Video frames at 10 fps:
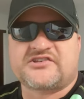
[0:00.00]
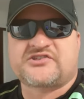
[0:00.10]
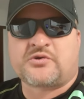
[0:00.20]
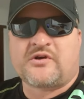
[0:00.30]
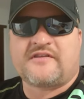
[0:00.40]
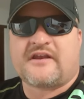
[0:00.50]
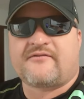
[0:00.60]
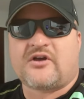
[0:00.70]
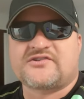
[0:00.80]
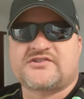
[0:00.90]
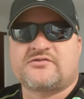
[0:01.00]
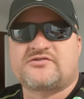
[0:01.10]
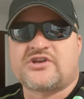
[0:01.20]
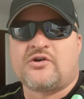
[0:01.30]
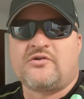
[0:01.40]
a story that I've
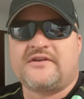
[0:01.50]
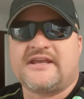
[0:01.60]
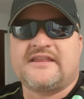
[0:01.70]
also told